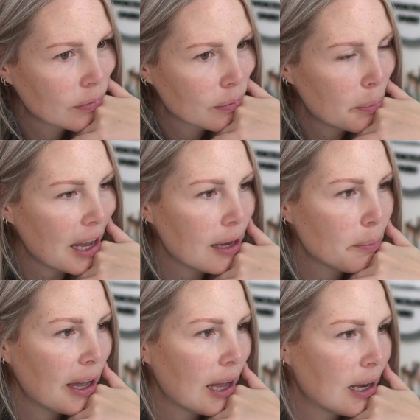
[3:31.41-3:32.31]
paint
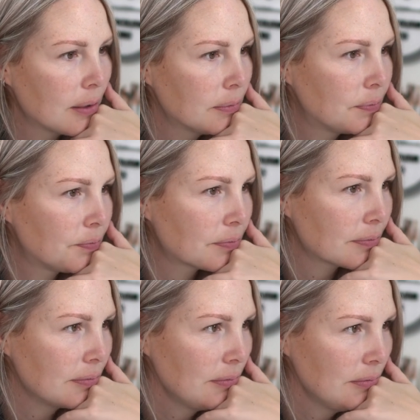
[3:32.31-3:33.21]
pen?
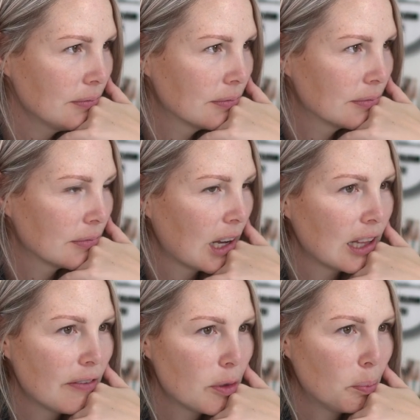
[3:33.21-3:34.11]
I
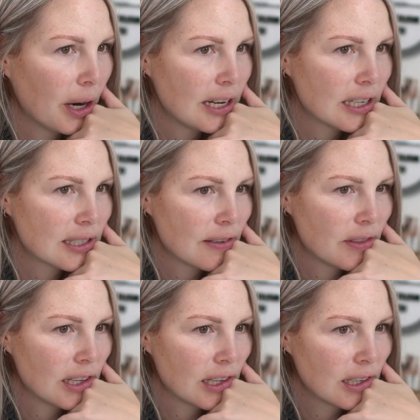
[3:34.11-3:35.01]
love the brightness of
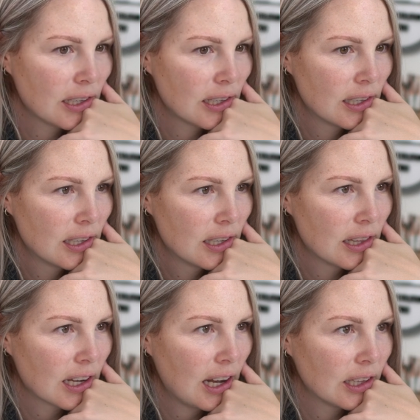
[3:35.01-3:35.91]
the
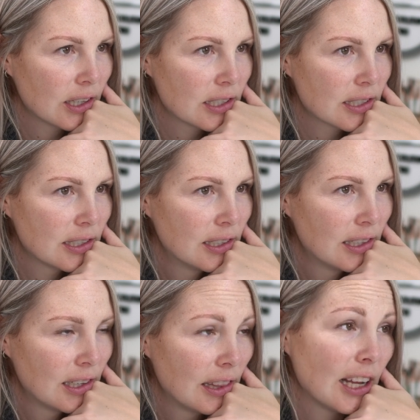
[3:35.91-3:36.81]
colors.
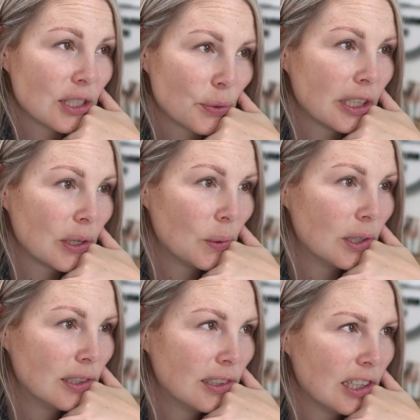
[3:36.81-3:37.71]
That's really
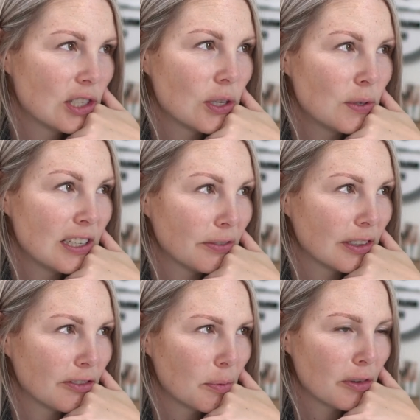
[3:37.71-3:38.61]
cool and so
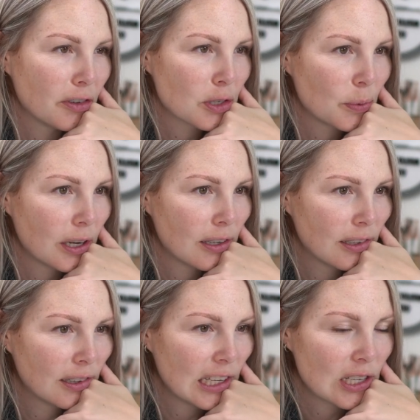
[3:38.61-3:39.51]
different from the first one.
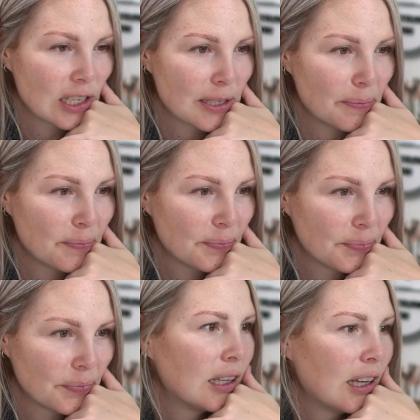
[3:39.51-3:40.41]
That's awesome.
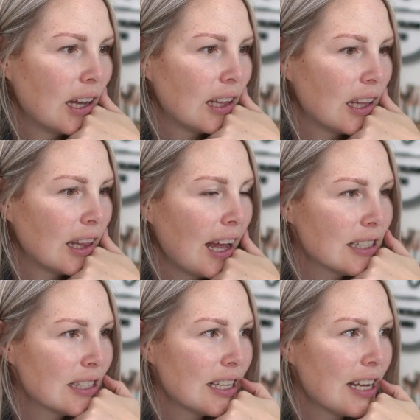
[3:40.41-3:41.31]
And then
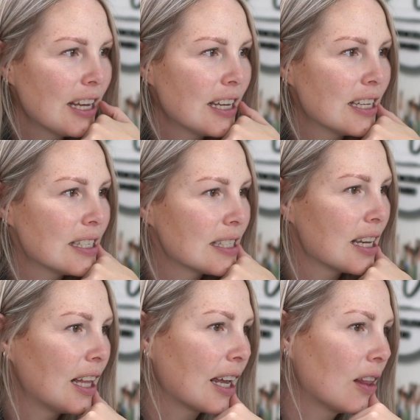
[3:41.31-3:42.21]
lastly is
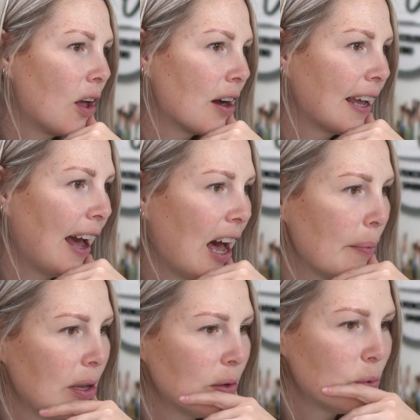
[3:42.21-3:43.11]
like a log
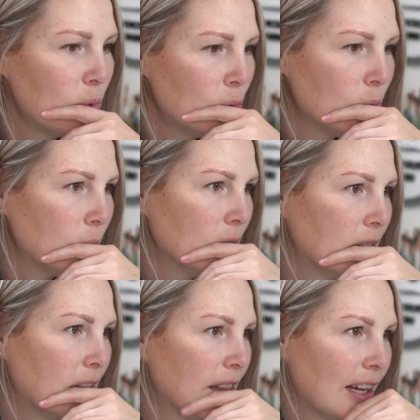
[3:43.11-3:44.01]
cabin. Ooh,
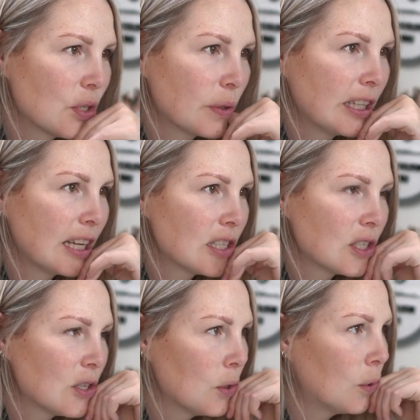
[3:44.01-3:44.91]
that's really nice
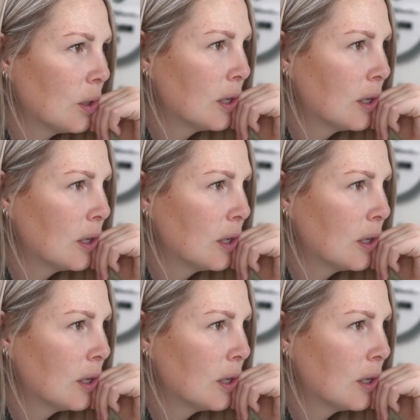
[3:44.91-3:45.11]
too.